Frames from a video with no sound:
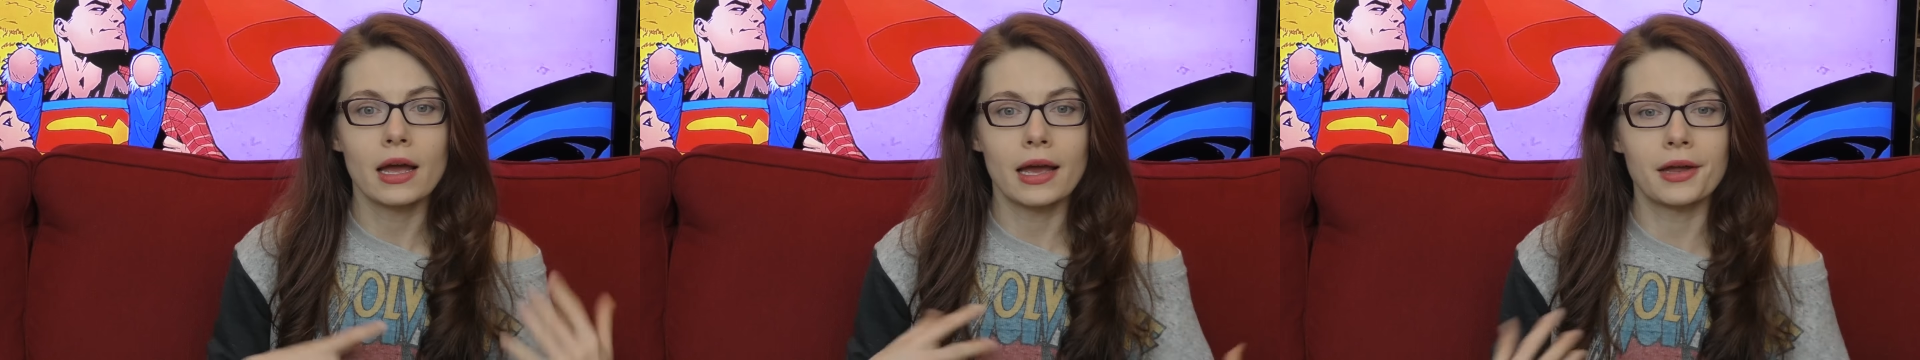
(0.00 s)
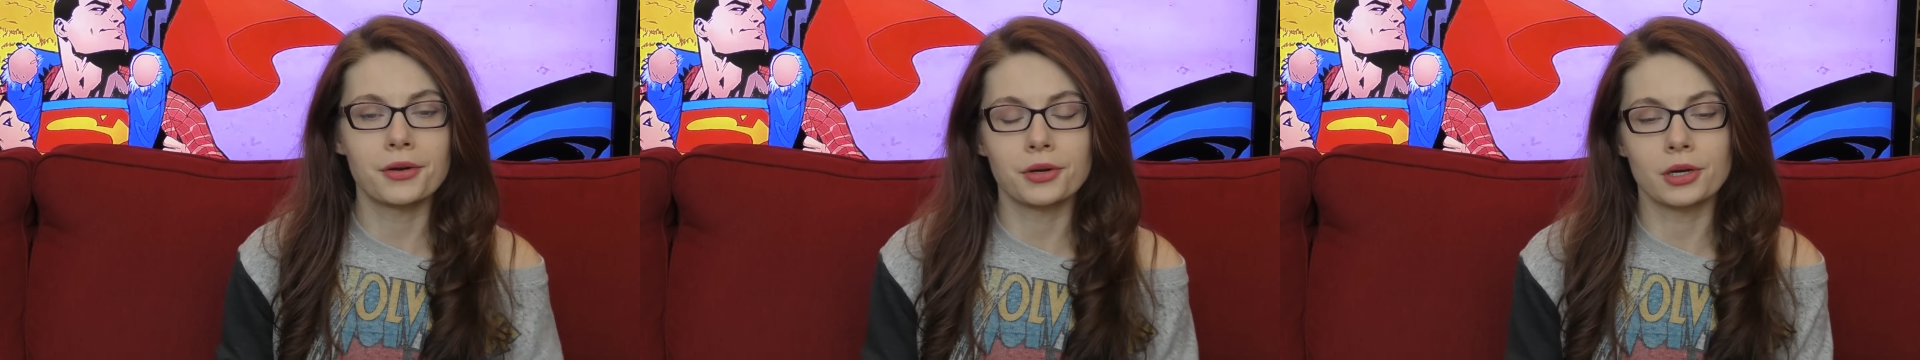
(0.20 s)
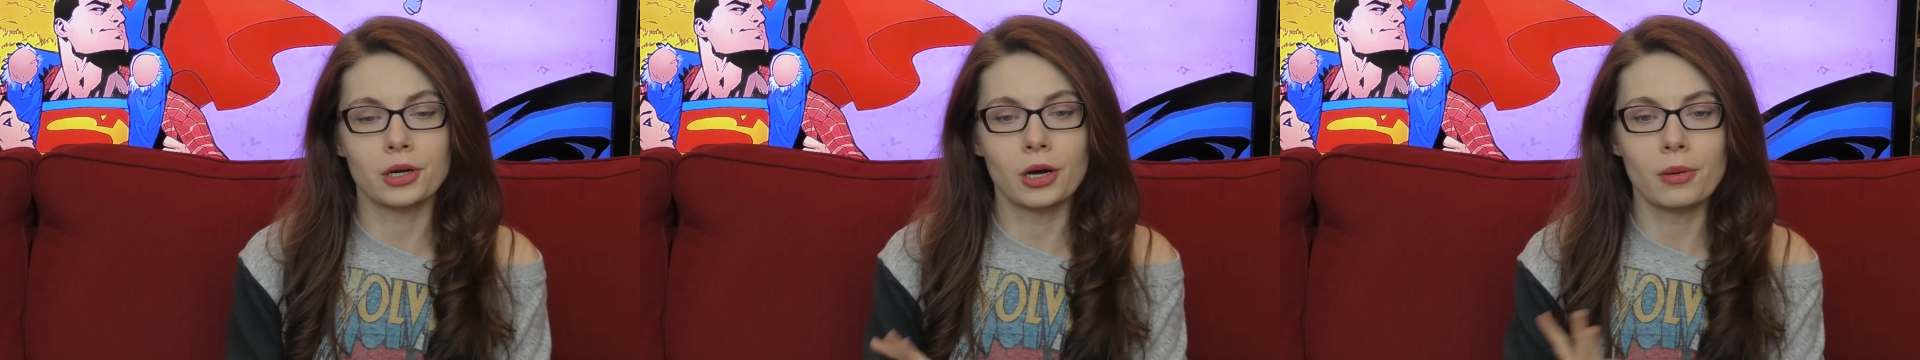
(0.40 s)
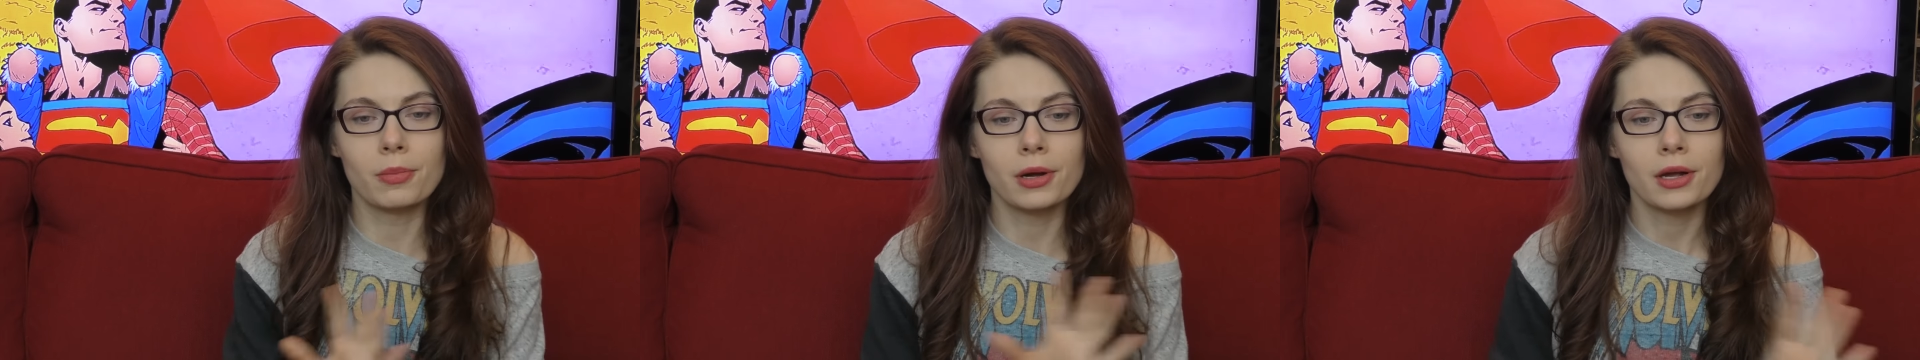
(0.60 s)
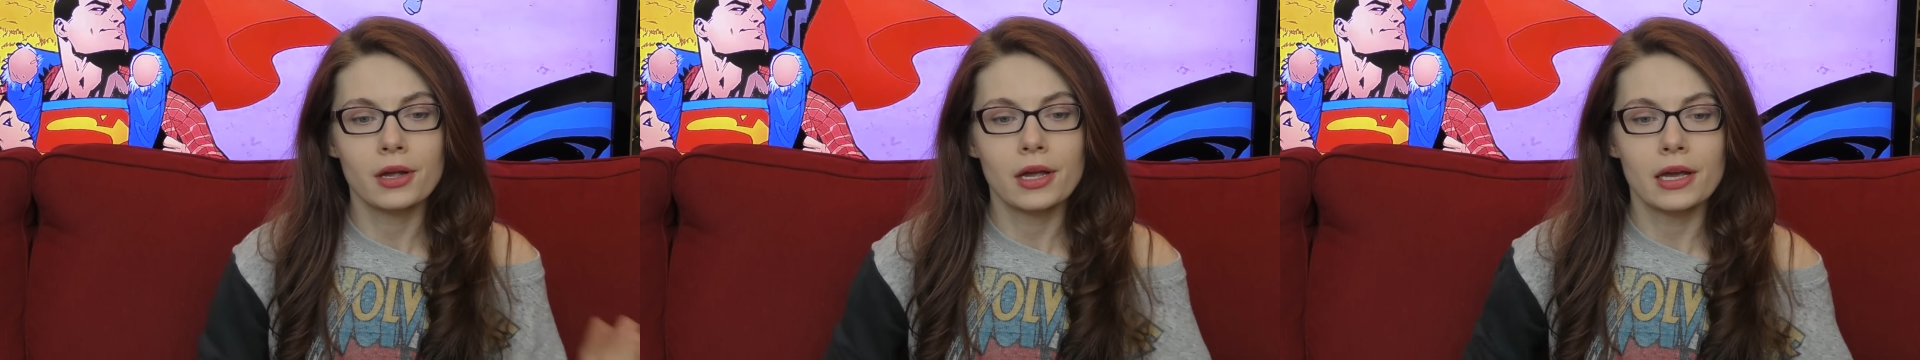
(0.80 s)
and her
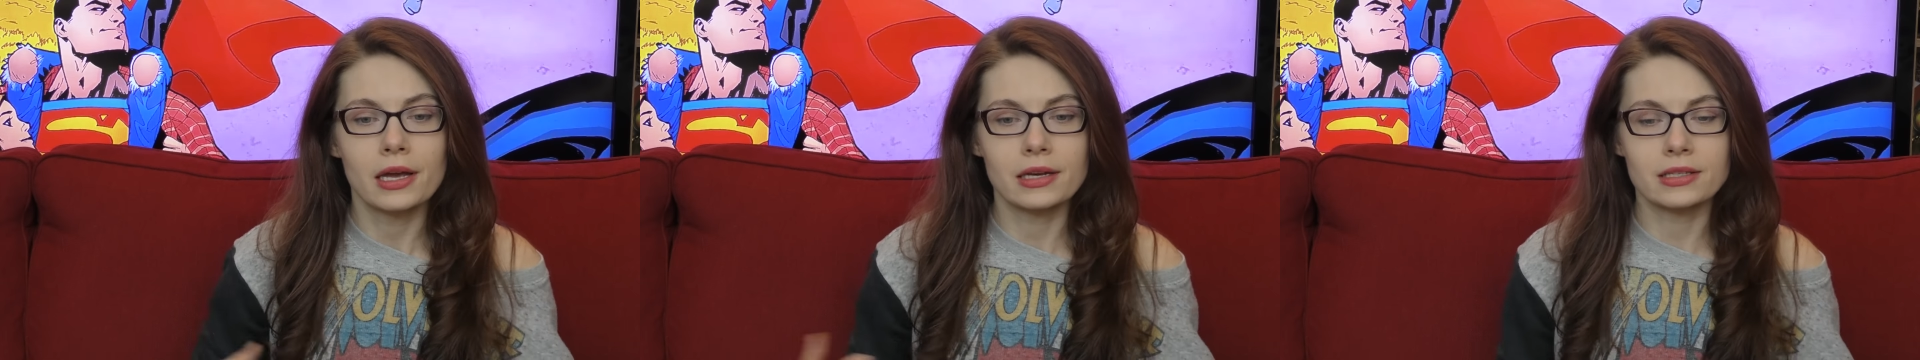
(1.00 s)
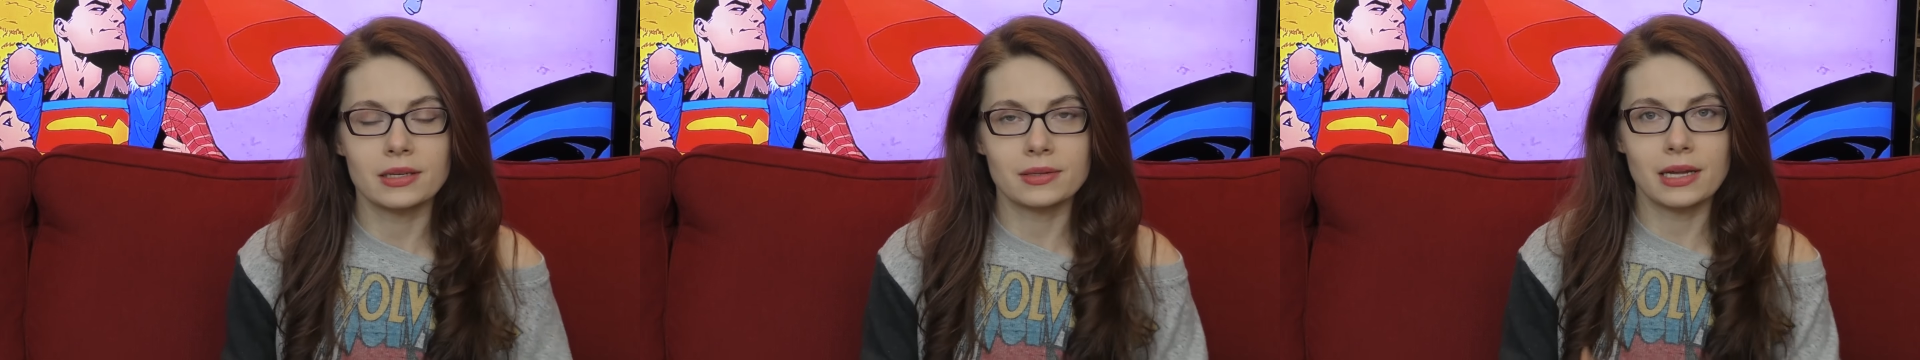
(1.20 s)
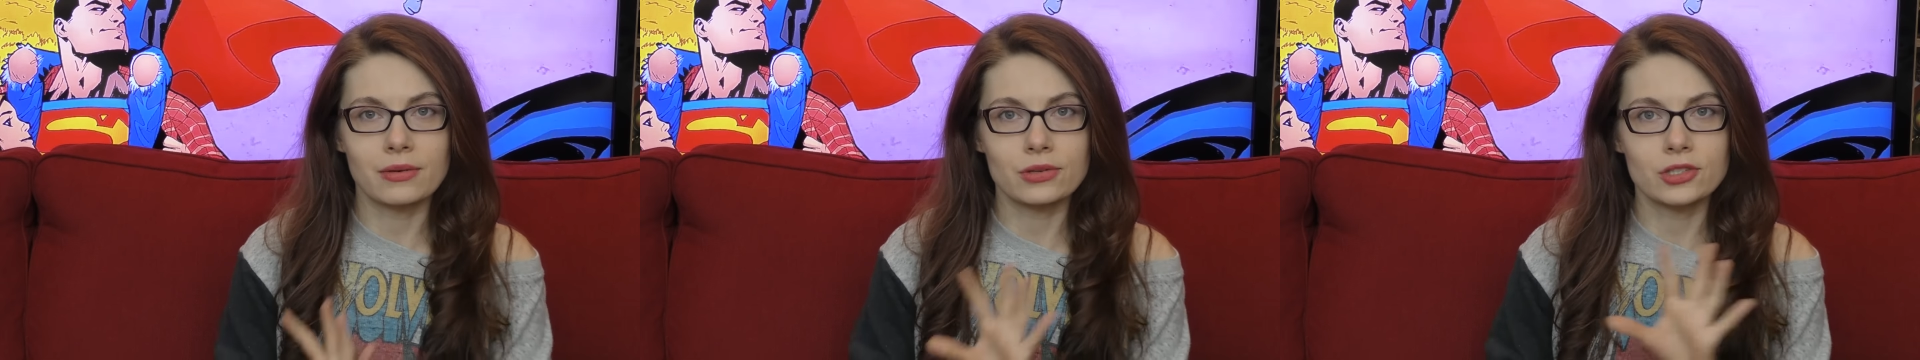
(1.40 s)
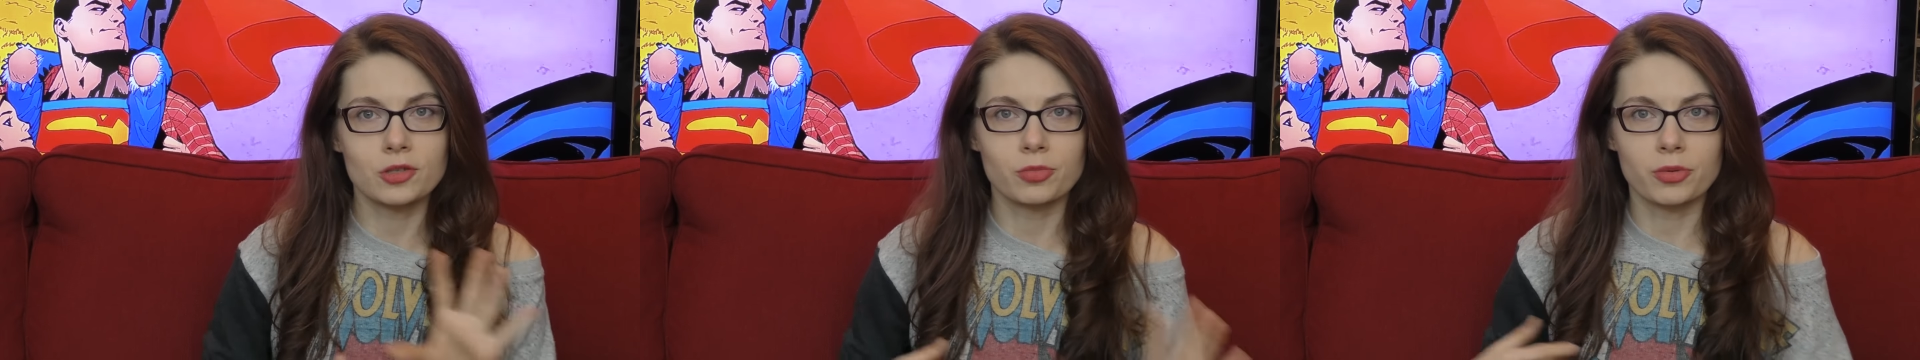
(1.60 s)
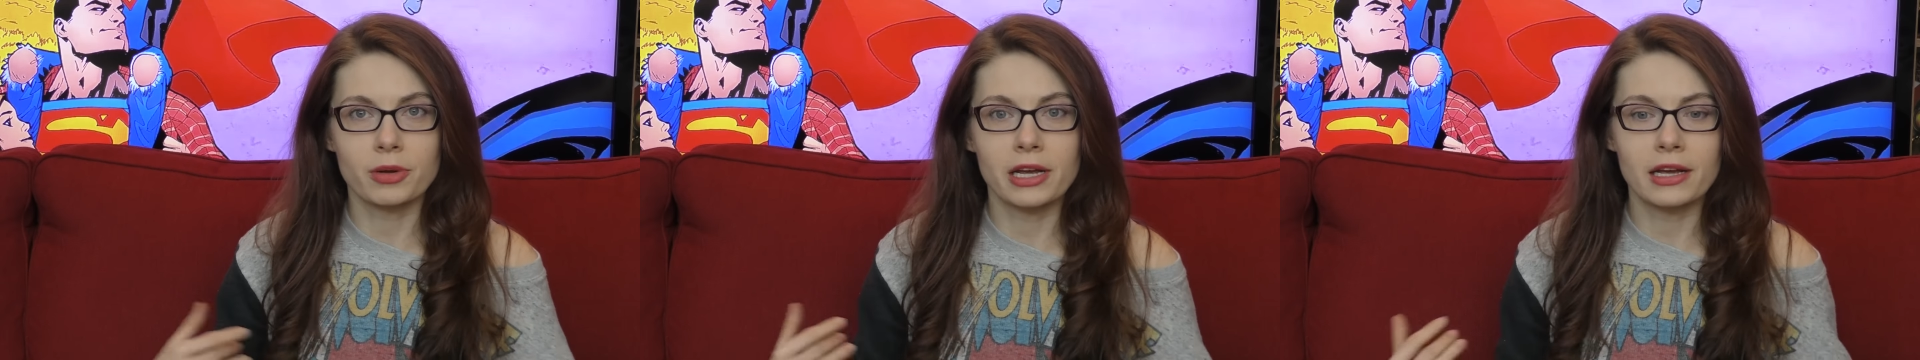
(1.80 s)
cub except now with
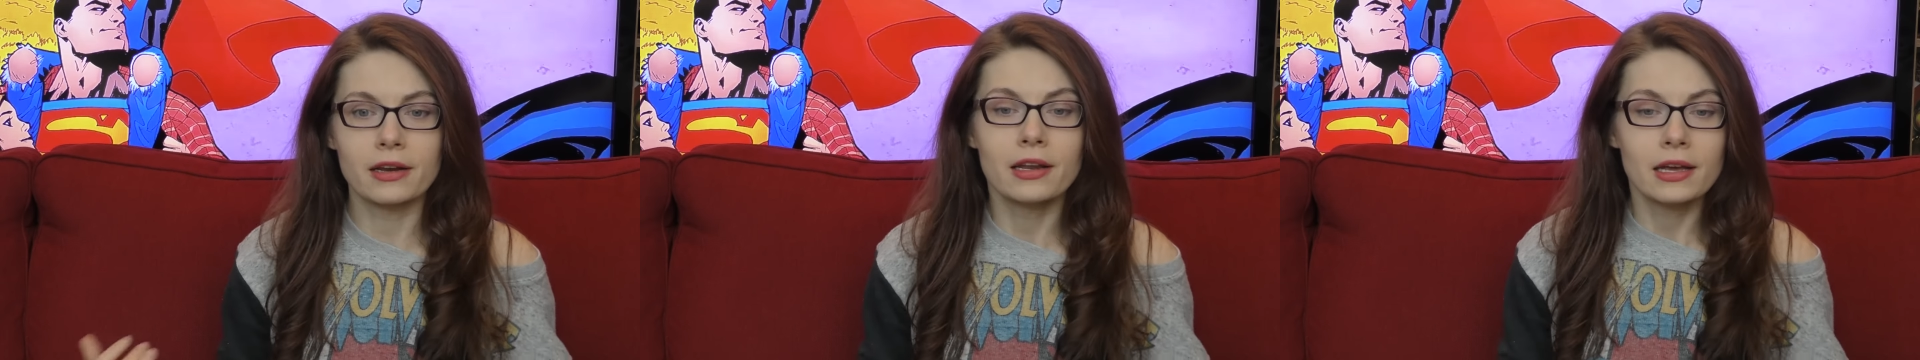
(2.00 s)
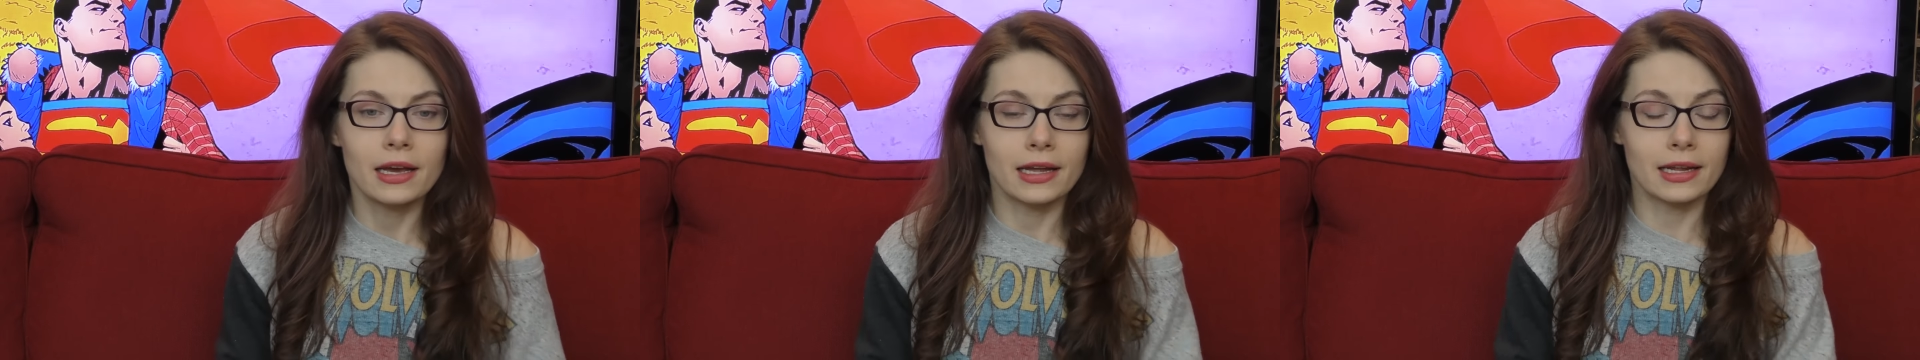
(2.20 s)
Superman.